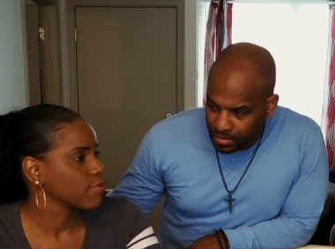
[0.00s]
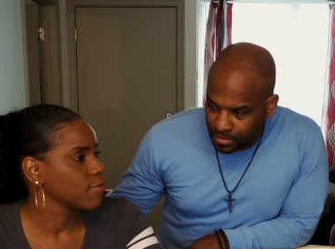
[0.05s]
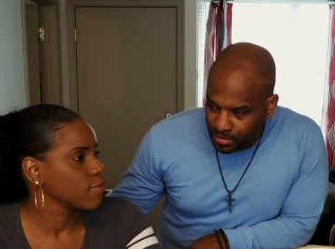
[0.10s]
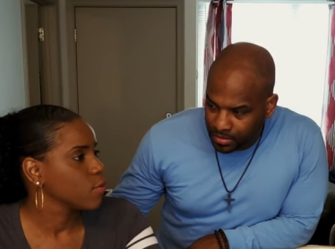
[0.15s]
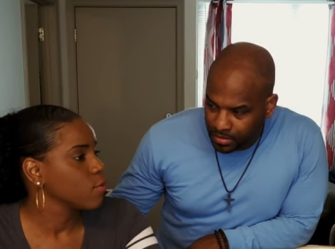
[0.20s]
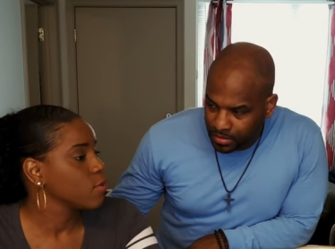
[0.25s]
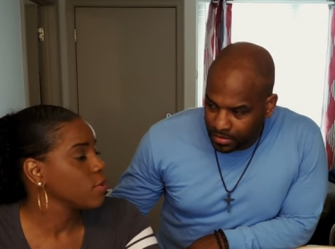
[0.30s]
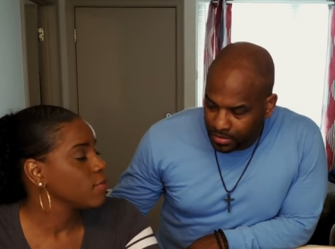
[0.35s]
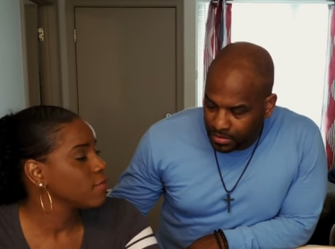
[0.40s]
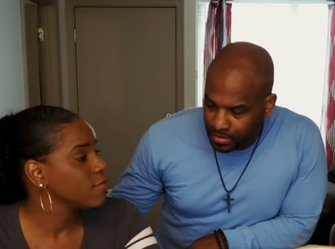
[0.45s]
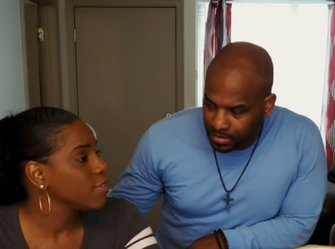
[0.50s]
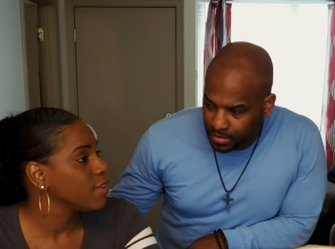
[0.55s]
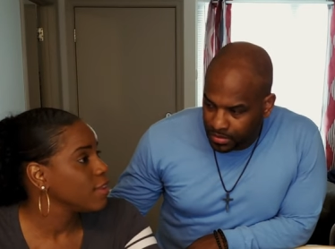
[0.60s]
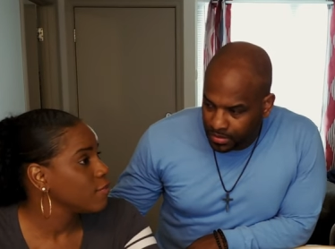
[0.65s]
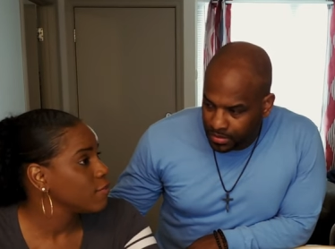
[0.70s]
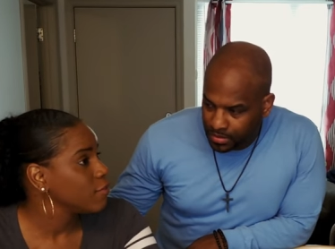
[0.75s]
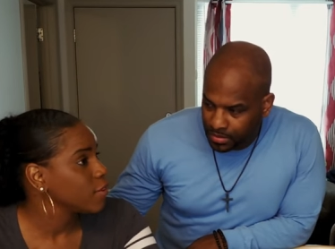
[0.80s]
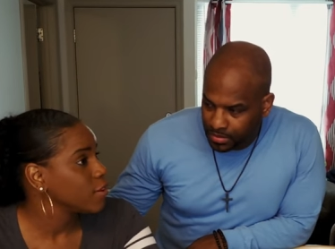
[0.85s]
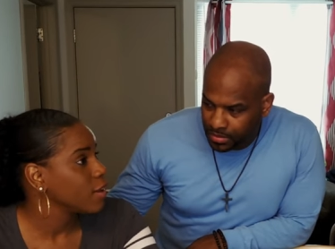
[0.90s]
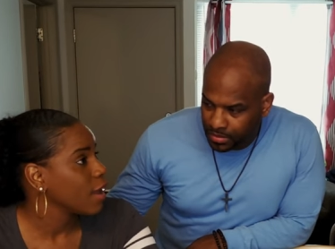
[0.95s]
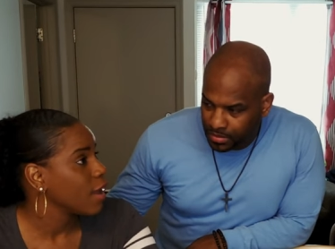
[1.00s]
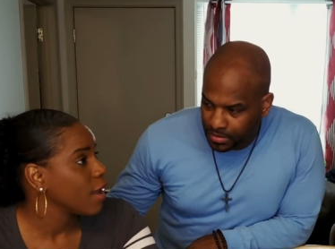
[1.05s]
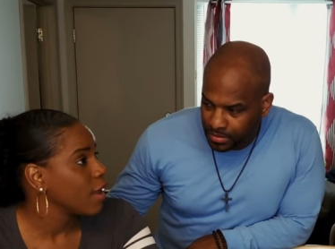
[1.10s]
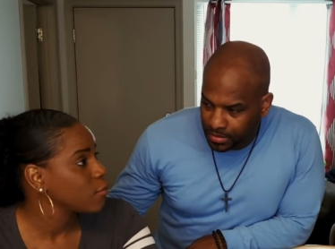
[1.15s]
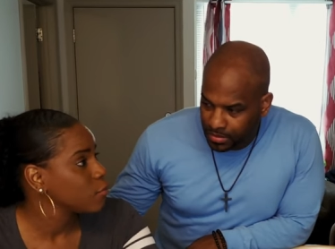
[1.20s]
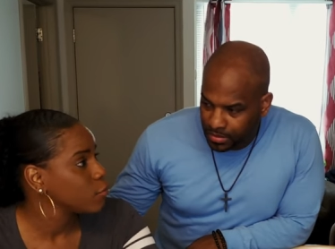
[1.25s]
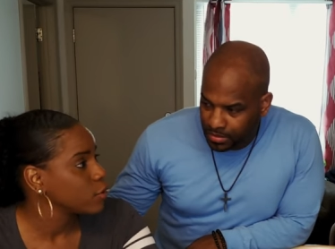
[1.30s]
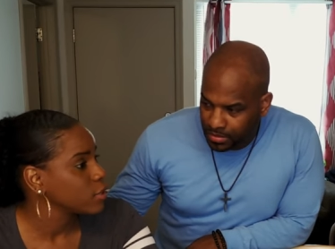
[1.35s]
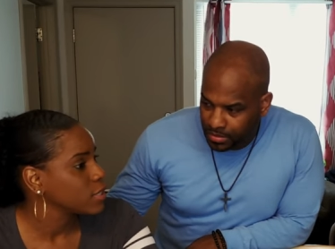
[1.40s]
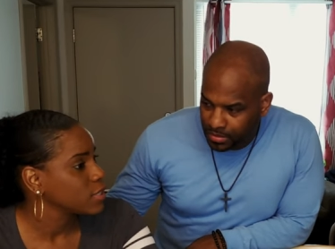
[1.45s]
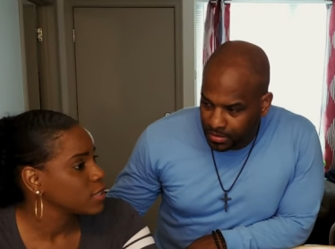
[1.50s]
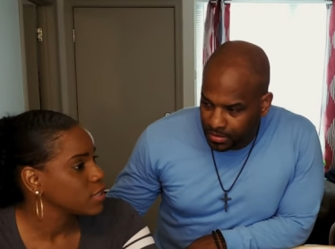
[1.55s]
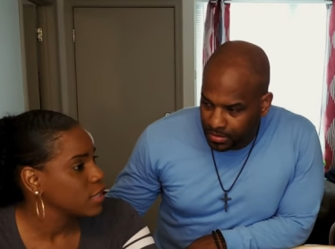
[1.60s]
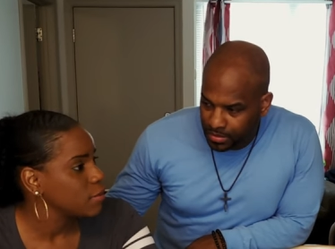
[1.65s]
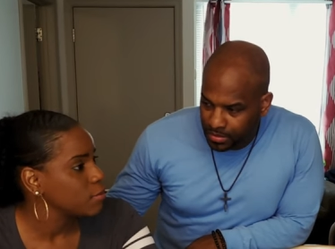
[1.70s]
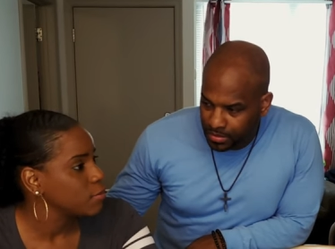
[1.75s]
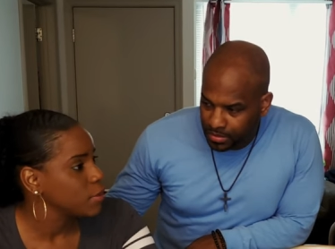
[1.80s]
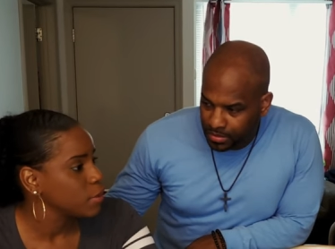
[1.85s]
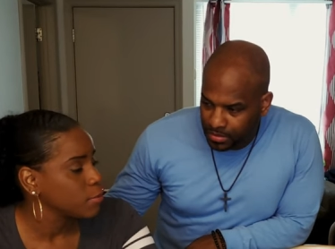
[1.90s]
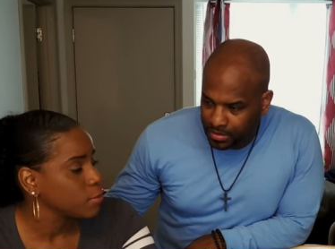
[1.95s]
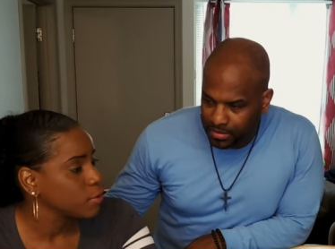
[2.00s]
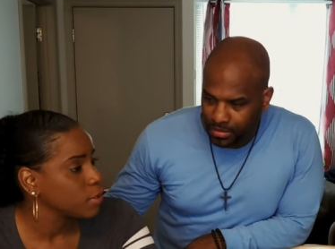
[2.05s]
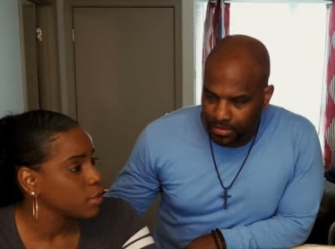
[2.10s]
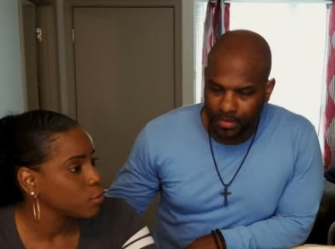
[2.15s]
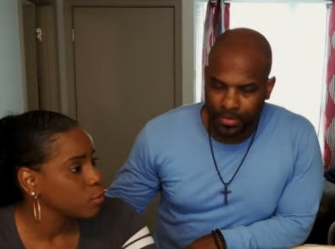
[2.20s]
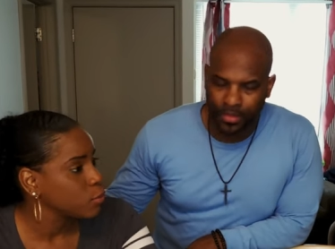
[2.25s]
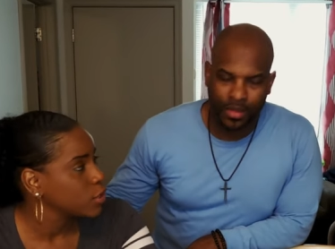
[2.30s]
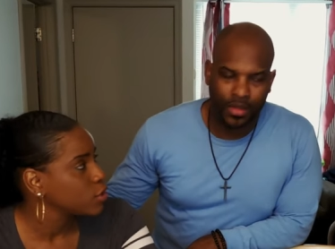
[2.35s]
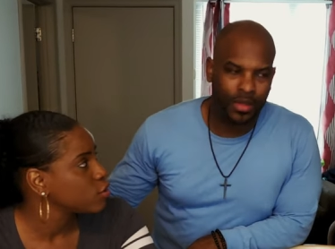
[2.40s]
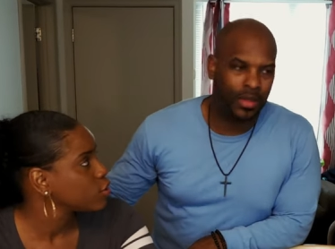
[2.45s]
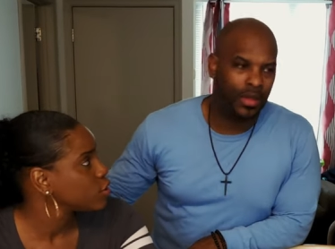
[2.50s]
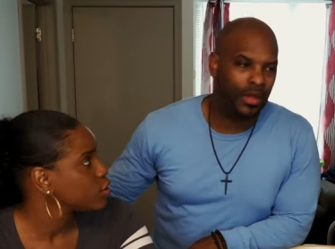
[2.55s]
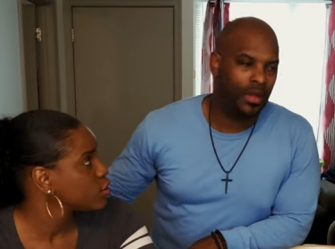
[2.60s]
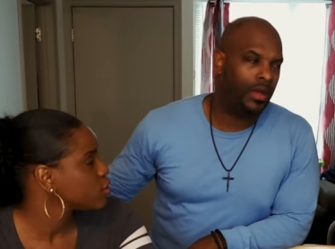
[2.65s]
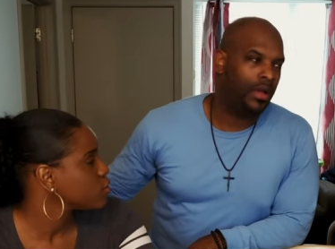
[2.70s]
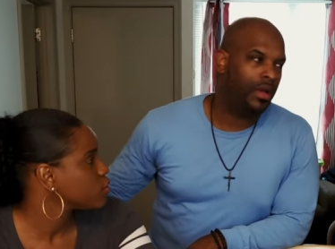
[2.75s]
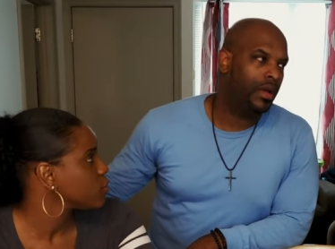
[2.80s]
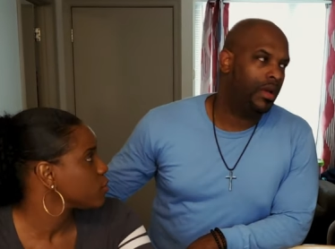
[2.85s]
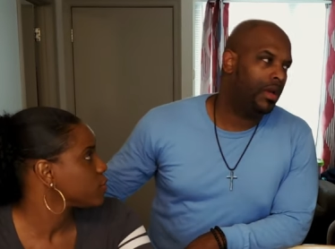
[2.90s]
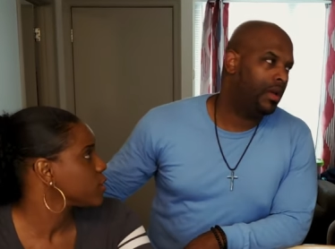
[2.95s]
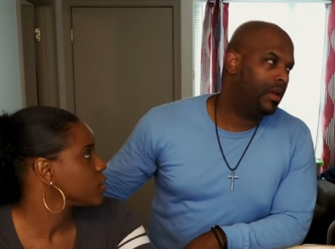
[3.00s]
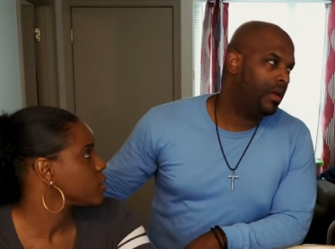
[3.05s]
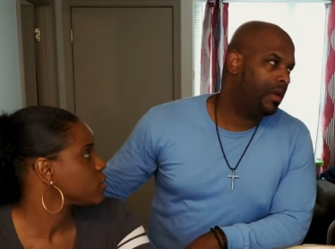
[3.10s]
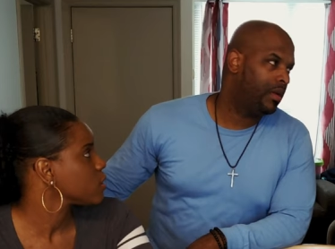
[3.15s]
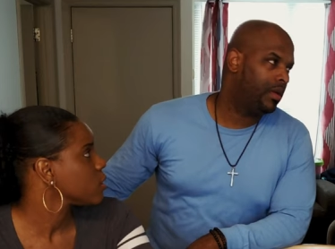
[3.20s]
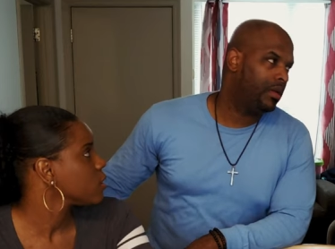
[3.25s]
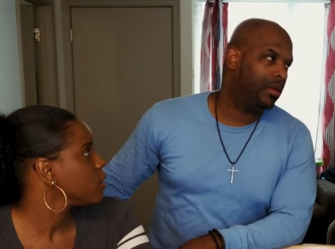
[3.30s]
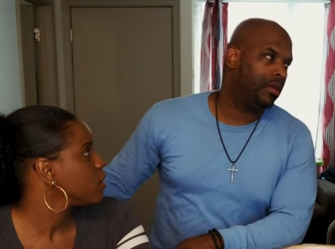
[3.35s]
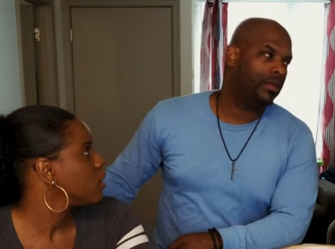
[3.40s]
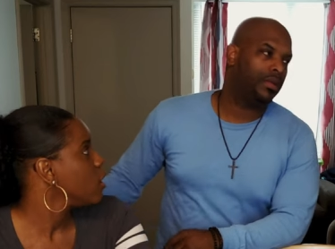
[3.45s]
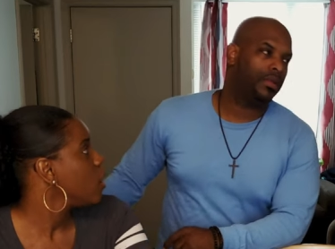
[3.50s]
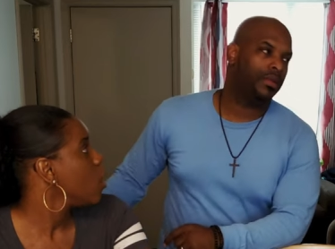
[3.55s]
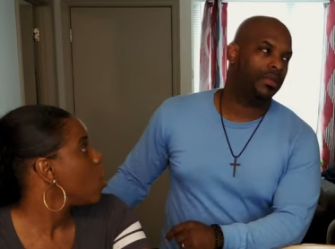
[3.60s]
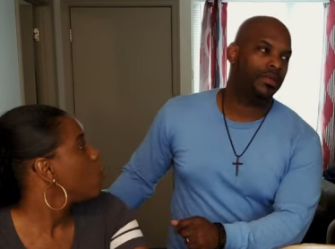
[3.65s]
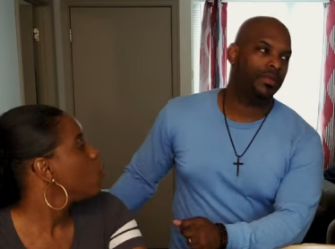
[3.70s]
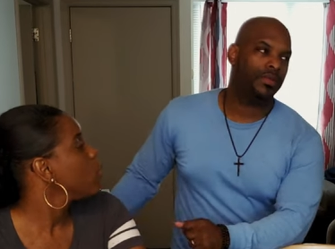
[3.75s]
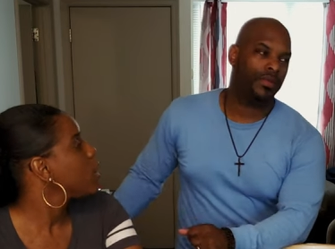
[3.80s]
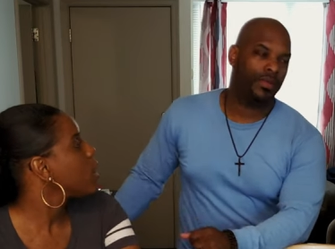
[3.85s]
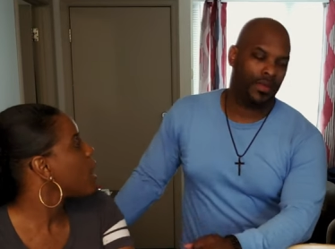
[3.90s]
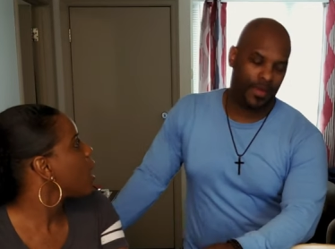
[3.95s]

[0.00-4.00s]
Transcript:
Speaker 1: We've never had more than 10 people in one church service. We